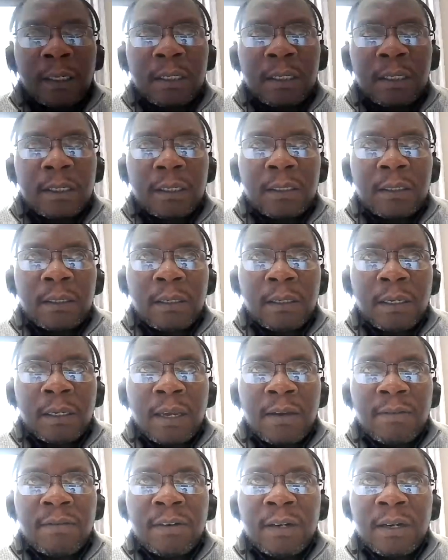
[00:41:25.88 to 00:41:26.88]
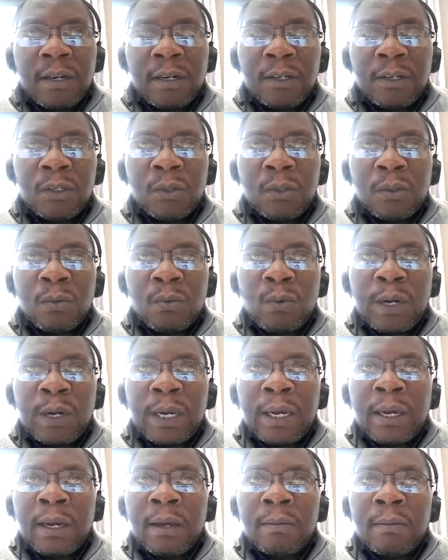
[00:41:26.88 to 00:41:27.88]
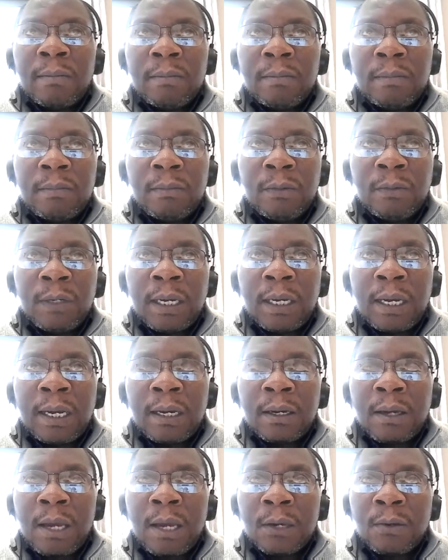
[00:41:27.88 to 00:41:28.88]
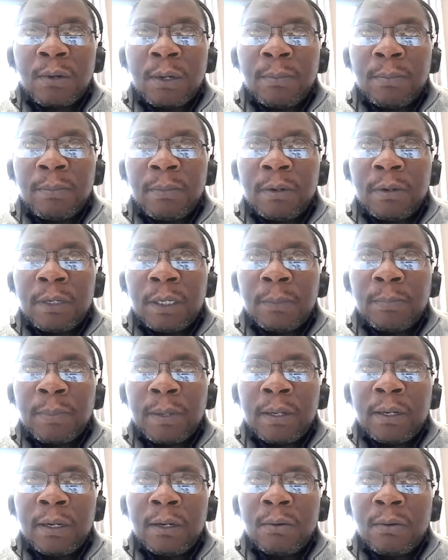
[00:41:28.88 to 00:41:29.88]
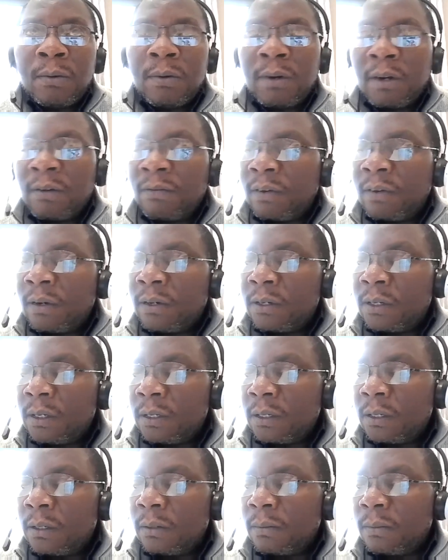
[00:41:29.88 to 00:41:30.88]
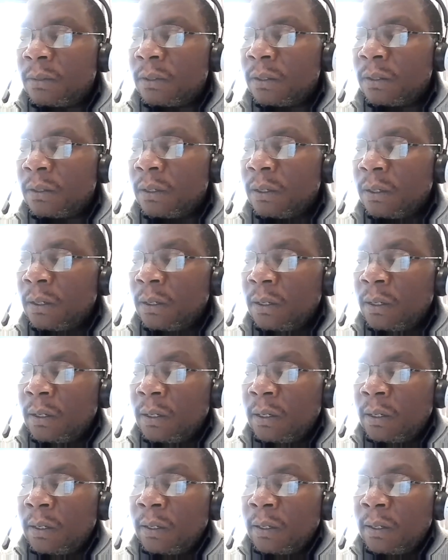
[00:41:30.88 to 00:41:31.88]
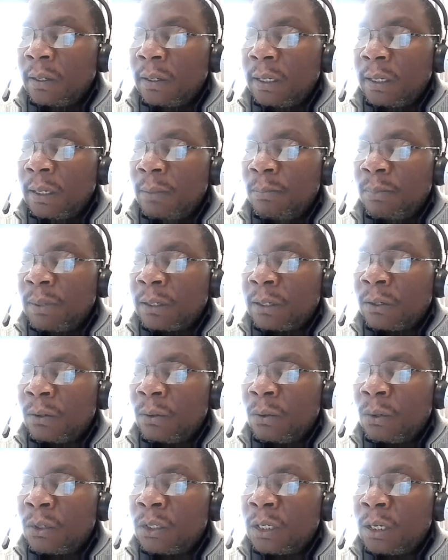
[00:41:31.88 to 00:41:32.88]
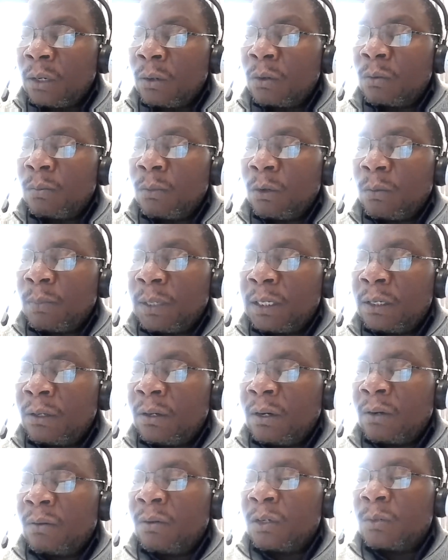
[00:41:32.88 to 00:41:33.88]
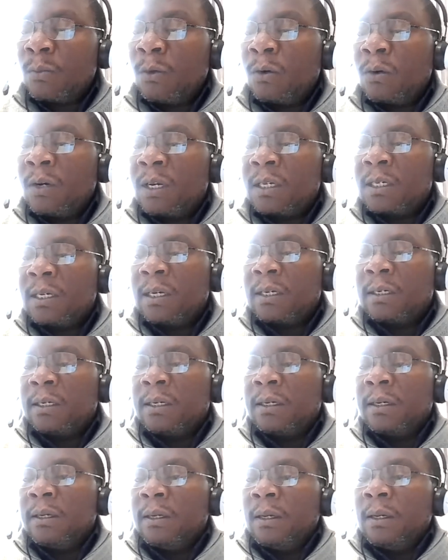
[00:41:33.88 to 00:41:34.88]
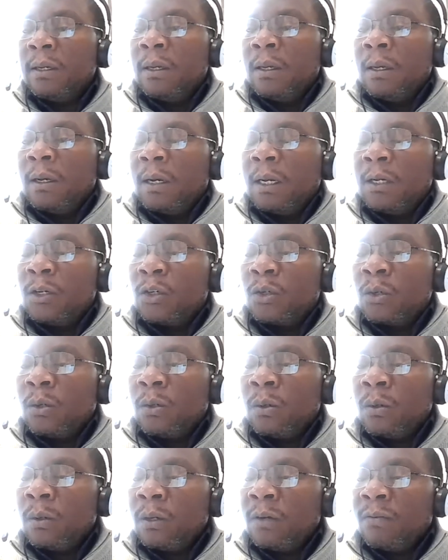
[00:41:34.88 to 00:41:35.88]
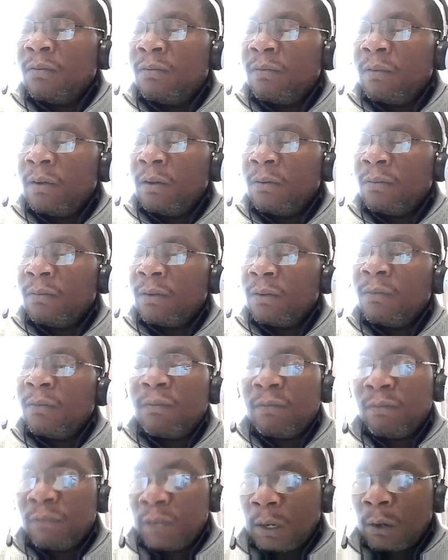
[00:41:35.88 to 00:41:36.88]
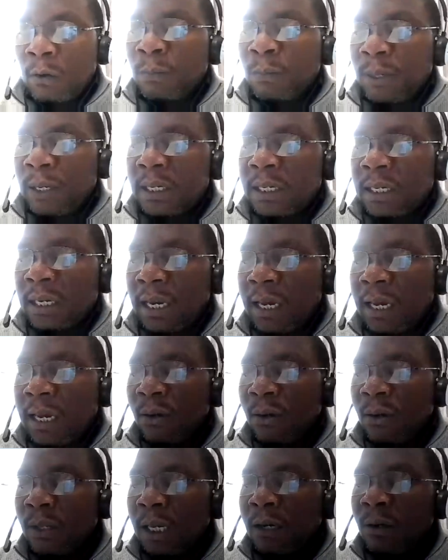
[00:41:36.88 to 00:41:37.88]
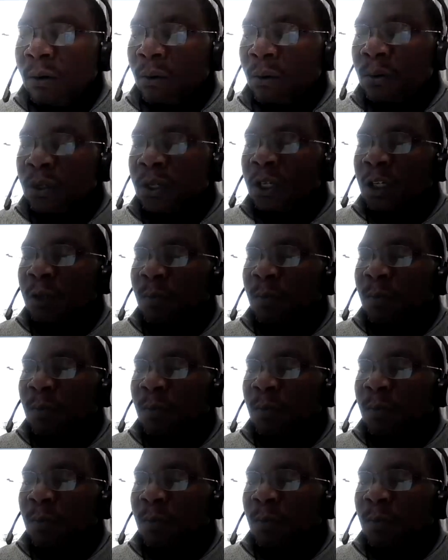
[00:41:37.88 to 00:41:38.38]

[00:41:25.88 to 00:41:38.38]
it's in the Africa region where we are actually dependent on rain-fed systems. The impact goes a lot more, particularly the smallholder sector. And so if there would be a scenario that looks